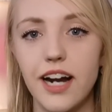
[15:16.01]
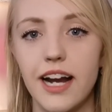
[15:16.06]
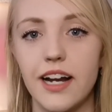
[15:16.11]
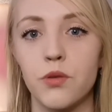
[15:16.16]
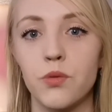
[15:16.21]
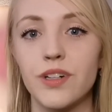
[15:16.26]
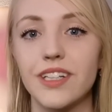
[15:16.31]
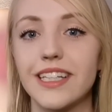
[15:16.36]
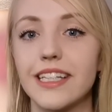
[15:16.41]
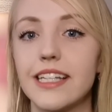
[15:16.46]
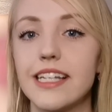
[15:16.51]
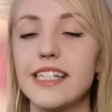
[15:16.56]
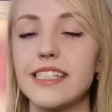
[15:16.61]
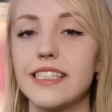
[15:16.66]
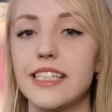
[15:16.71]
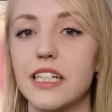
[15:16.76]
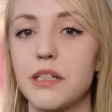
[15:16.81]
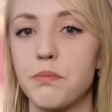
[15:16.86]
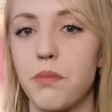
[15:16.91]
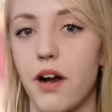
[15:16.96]
at a
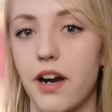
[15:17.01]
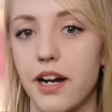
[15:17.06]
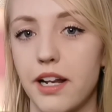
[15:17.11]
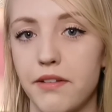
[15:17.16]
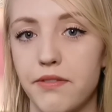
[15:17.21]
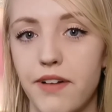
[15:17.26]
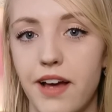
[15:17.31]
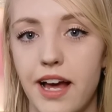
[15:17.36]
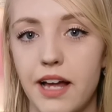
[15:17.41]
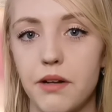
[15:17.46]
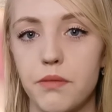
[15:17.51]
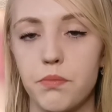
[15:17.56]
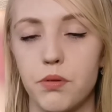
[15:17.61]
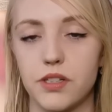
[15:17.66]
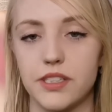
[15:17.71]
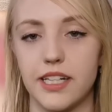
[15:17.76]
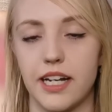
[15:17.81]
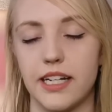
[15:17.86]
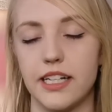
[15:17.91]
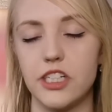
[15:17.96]
realistic body fat
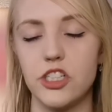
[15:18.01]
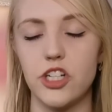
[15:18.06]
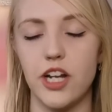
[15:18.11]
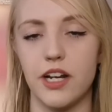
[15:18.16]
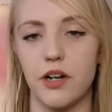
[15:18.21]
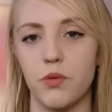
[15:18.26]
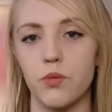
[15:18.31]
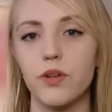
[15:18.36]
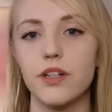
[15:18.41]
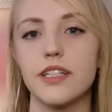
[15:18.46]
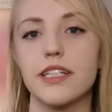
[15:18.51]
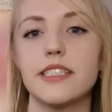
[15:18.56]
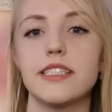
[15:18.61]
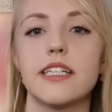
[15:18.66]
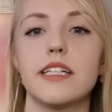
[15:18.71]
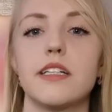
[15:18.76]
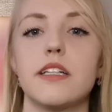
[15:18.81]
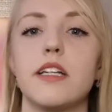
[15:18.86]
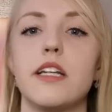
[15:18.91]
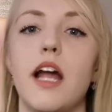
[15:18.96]
percentage and a
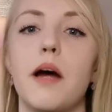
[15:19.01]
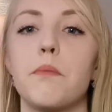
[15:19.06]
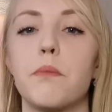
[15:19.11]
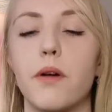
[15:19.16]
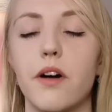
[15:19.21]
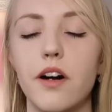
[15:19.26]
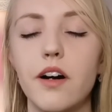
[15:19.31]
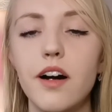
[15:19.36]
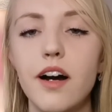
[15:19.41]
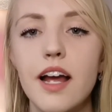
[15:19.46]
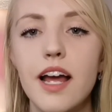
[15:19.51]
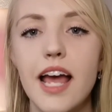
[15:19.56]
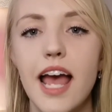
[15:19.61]
realistic number,